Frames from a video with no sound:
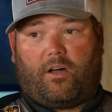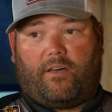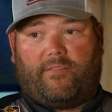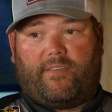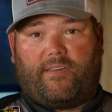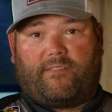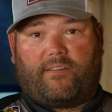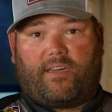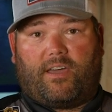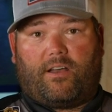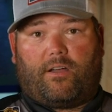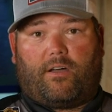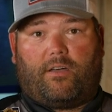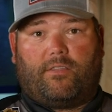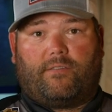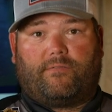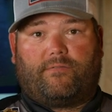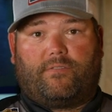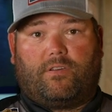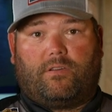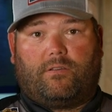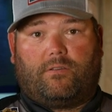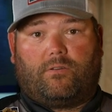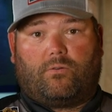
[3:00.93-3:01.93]
they've got all the
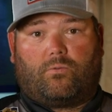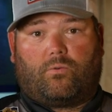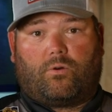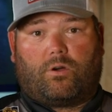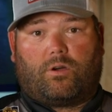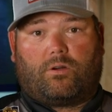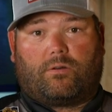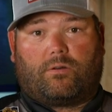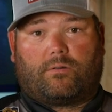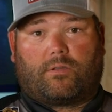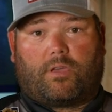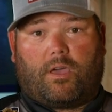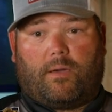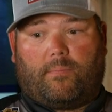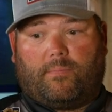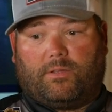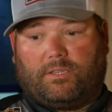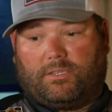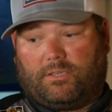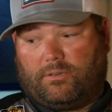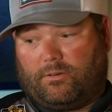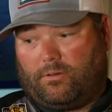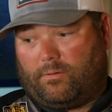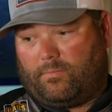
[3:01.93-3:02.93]
food in the world coming
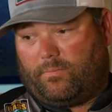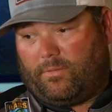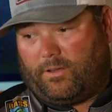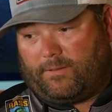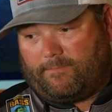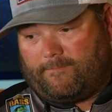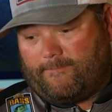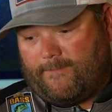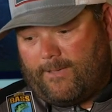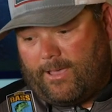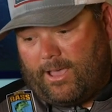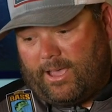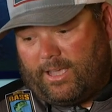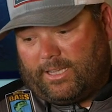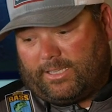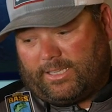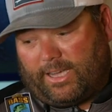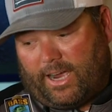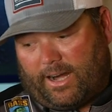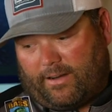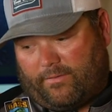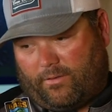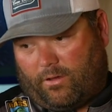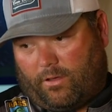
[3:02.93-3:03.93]
to them. But
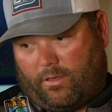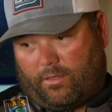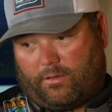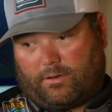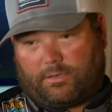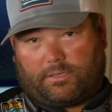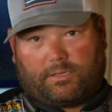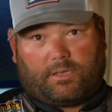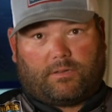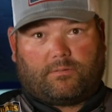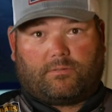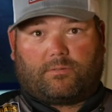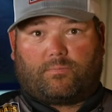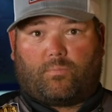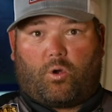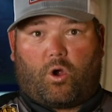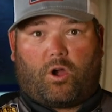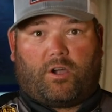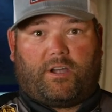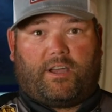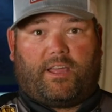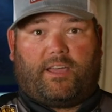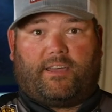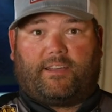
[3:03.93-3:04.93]
second of all, they're so
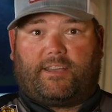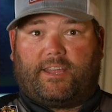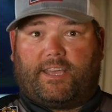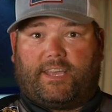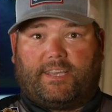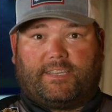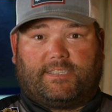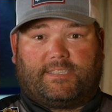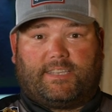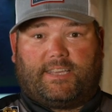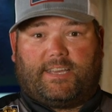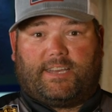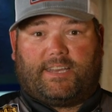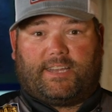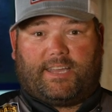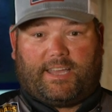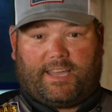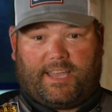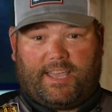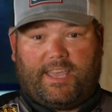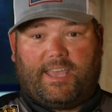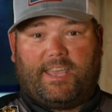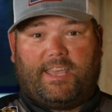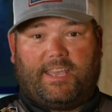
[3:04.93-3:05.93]
smart nowadays
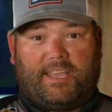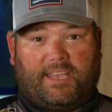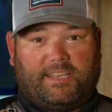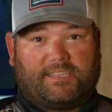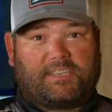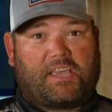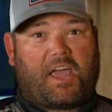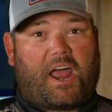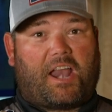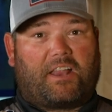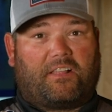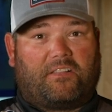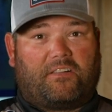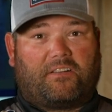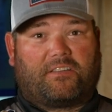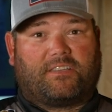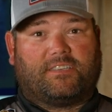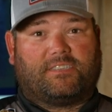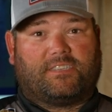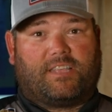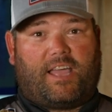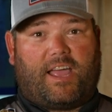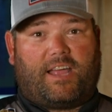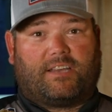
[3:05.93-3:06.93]
that it's got to look
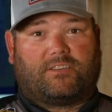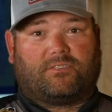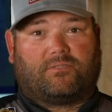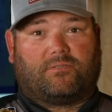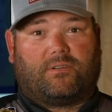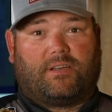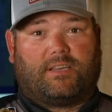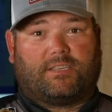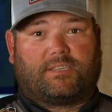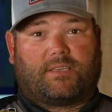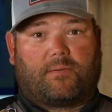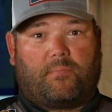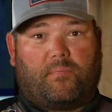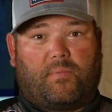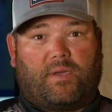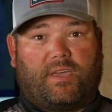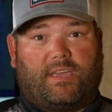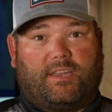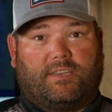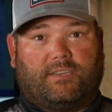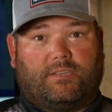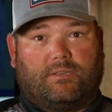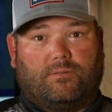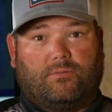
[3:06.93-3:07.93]
as natural as can
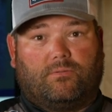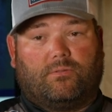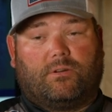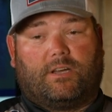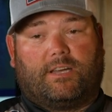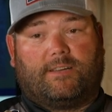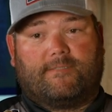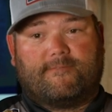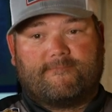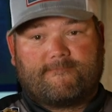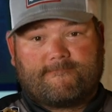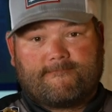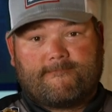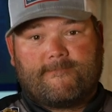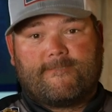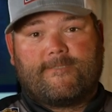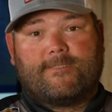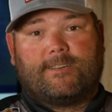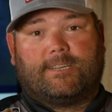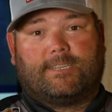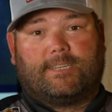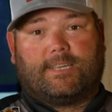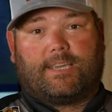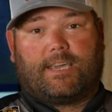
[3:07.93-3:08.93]
be to
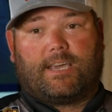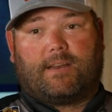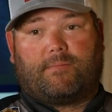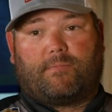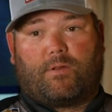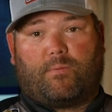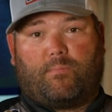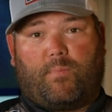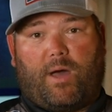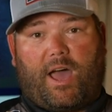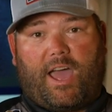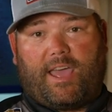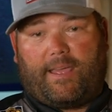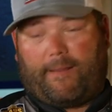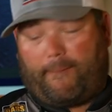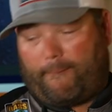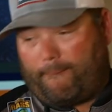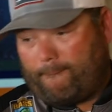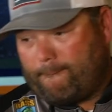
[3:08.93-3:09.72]
get them to bite.